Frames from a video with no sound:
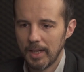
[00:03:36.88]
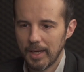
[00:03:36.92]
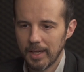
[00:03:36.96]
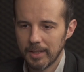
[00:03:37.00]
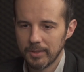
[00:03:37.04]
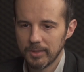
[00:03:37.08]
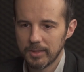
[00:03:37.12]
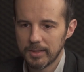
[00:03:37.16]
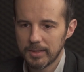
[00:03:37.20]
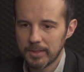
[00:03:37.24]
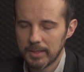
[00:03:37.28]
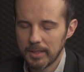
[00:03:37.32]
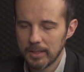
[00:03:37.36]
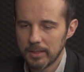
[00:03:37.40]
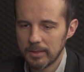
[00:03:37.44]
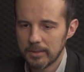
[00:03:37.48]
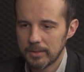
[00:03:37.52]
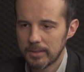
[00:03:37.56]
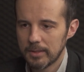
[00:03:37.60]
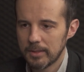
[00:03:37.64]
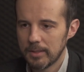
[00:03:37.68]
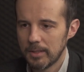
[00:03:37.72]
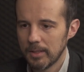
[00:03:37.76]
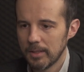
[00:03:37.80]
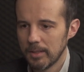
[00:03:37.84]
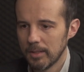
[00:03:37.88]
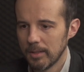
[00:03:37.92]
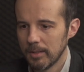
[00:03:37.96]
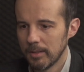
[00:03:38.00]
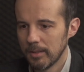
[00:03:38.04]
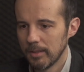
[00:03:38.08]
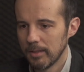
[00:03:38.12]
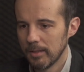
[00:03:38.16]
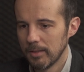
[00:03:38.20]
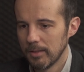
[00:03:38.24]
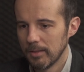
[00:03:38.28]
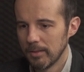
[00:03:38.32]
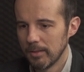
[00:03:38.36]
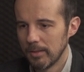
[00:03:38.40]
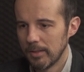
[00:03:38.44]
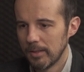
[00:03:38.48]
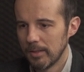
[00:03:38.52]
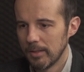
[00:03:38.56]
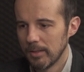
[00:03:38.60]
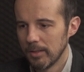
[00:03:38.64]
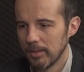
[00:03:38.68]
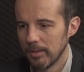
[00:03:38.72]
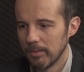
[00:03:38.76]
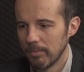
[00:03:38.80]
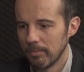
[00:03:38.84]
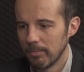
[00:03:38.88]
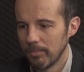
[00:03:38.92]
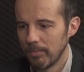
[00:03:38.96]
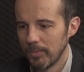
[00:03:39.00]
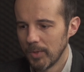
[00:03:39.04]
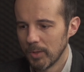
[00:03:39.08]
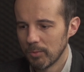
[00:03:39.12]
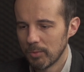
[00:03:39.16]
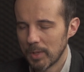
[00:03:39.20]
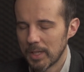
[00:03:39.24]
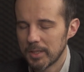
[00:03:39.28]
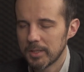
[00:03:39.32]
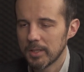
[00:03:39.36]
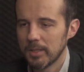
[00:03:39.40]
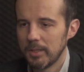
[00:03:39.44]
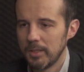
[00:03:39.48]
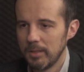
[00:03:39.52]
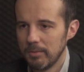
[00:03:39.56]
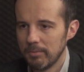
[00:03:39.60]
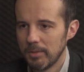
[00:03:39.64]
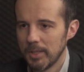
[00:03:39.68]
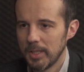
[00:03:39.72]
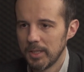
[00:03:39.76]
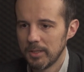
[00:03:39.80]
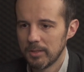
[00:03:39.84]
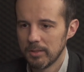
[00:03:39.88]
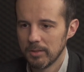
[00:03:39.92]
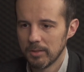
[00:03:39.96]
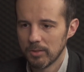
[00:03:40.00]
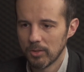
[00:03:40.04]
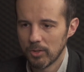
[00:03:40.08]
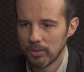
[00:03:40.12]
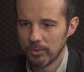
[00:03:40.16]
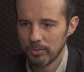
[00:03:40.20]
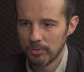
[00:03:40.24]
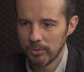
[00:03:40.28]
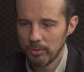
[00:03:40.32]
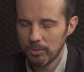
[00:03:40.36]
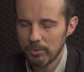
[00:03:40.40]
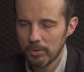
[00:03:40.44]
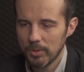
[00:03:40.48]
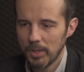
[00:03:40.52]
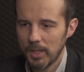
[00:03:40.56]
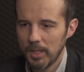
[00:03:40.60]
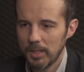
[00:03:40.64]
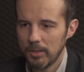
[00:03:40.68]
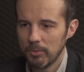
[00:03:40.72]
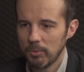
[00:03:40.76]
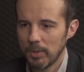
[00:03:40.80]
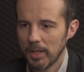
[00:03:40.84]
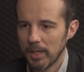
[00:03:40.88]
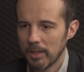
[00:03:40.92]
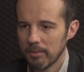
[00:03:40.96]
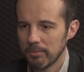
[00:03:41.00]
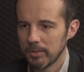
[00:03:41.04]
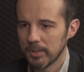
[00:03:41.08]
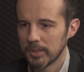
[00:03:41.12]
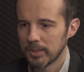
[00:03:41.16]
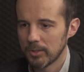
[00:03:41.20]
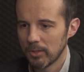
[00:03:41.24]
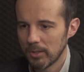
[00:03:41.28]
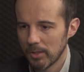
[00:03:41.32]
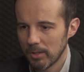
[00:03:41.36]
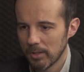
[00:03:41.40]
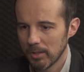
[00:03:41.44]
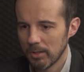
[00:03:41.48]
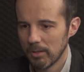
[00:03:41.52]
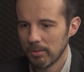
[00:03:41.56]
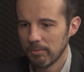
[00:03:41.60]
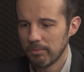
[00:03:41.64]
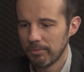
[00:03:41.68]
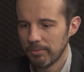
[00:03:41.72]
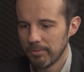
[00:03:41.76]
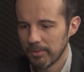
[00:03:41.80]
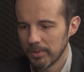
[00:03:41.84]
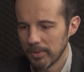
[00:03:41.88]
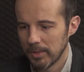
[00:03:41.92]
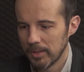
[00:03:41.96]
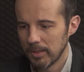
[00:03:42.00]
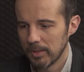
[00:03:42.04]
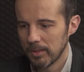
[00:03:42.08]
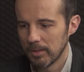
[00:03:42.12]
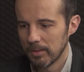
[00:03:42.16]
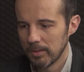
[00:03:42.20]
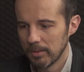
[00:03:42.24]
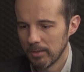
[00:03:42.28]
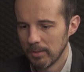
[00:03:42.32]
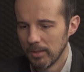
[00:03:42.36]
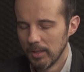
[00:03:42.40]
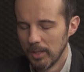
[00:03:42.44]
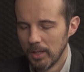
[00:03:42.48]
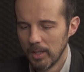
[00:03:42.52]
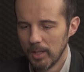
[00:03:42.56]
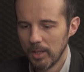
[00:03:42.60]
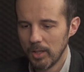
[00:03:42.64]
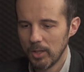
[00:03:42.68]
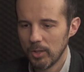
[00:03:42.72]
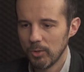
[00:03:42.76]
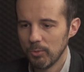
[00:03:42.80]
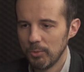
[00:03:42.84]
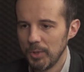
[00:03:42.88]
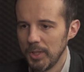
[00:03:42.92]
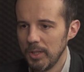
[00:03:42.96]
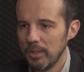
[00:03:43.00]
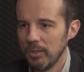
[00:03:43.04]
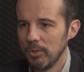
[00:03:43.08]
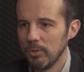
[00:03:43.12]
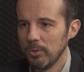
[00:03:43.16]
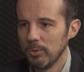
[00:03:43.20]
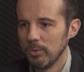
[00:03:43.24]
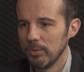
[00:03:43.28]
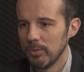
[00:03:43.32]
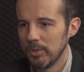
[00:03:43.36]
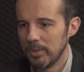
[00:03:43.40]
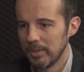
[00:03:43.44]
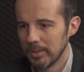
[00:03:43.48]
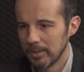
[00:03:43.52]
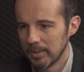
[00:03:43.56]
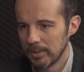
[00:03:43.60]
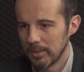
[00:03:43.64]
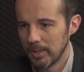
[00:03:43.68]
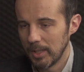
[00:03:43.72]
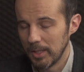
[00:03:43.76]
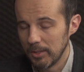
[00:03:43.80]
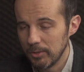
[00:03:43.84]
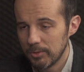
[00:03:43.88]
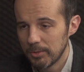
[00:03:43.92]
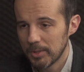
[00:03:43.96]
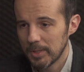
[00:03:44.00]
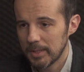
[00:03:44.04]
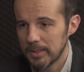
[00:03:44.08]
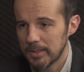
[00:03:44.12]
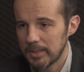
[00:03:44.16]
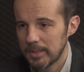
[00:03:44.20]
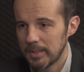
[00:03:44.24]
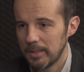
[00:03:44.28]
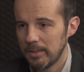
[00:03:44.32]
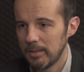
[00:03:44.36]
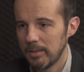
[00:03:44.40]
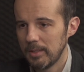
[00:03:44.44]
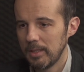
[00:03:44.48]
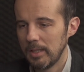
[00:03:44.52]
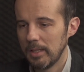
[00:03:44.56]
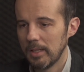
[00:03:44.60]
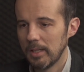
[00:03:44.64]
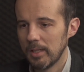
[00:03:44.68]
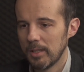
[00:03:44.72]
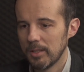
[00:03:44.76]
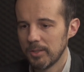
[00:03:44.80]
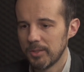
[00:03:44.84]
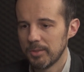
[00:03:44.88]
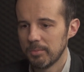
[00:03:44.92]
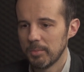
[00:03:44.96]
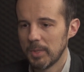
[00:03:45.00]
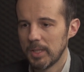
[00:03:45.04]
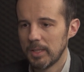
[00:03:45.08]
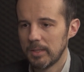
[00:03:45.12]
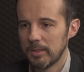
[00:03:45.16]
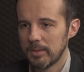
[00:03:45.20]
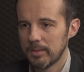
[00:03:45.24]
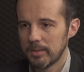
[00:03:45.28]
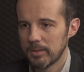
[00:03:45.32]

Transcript: And since the Russian invasion on Ukraine, we have a sort of renewed interest in the enlargement.